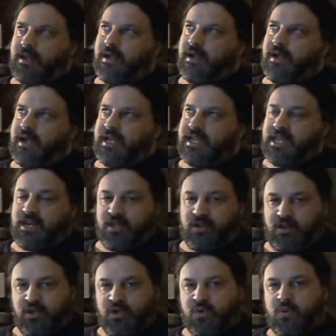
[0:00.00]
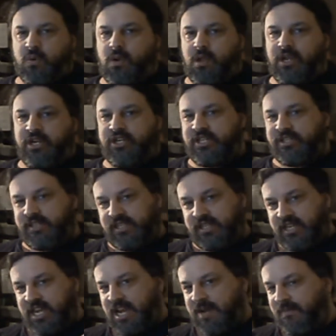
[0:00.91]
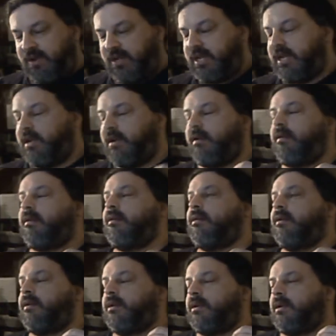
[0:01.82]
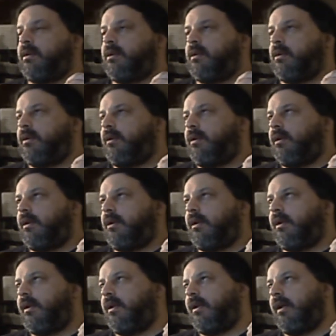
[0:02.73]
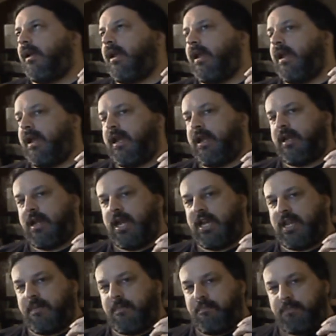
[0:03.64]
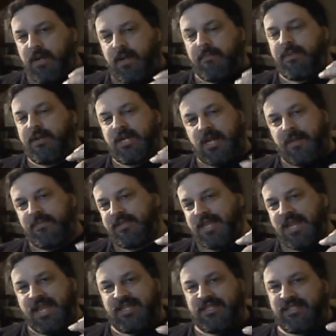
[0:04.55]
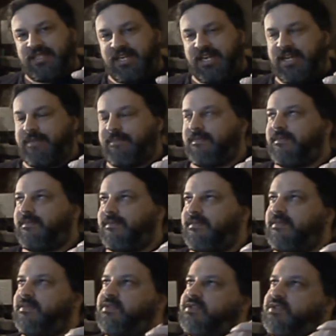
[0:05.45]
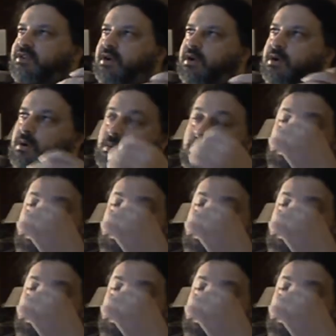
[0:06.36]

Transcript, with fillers: I get a good quality, just like the camera here, and I can bump it up to SD. So